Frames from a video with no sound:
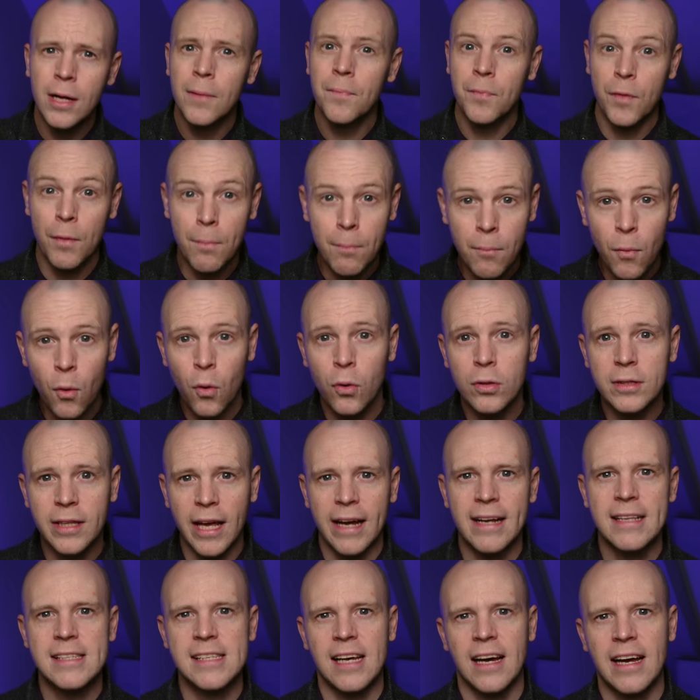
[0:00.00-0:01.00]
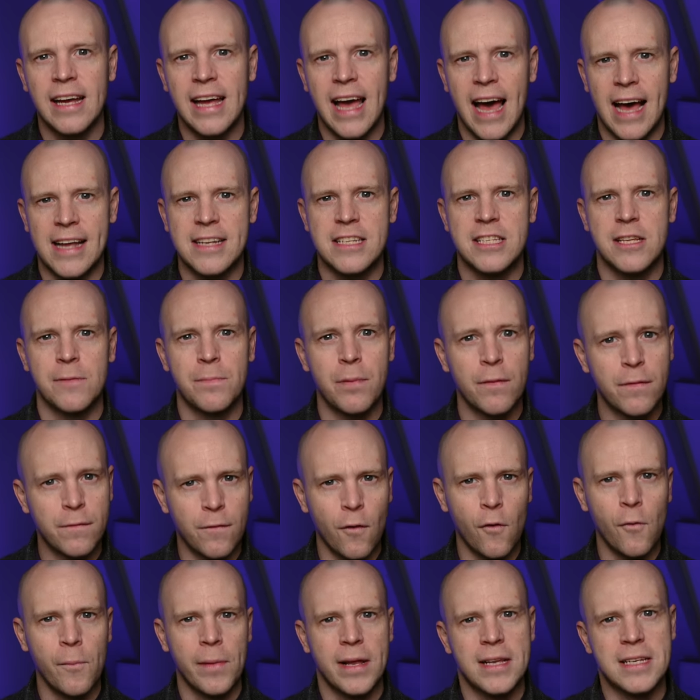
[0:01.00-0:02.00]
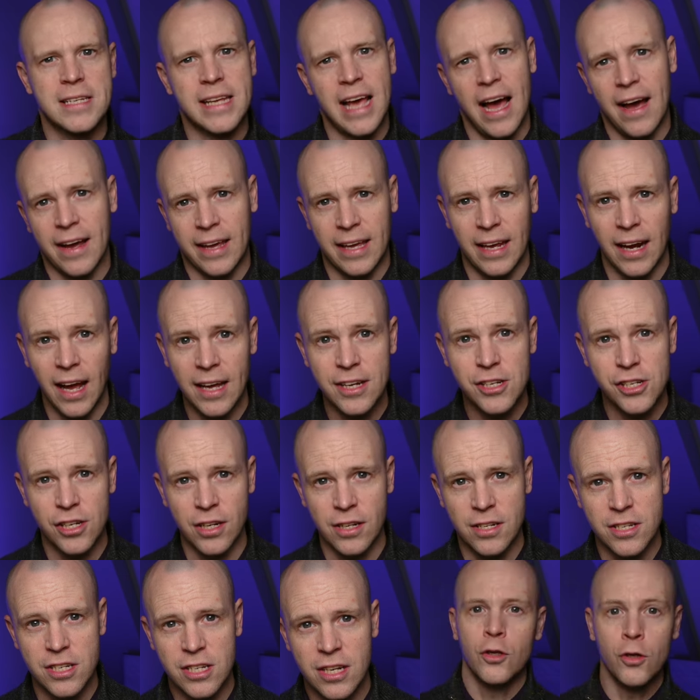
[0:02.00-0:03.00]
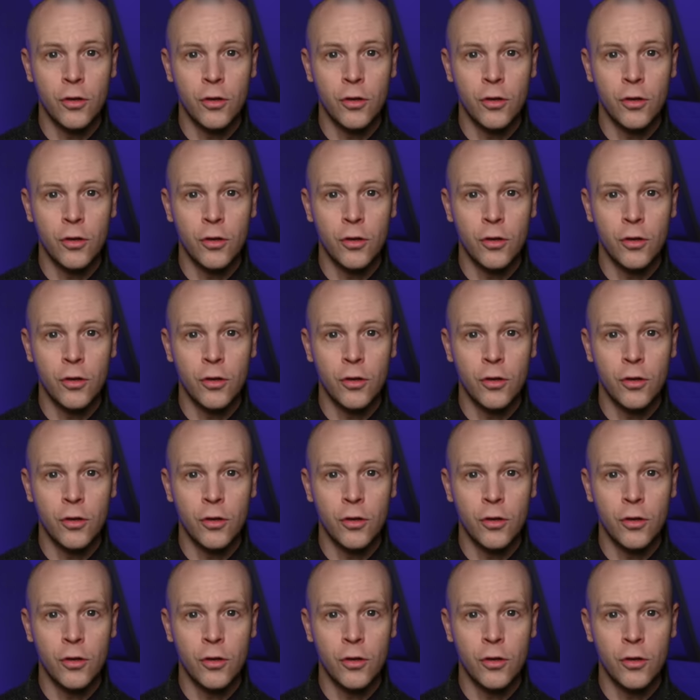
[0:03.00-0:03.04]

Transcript: the more data it has to perform its calculations.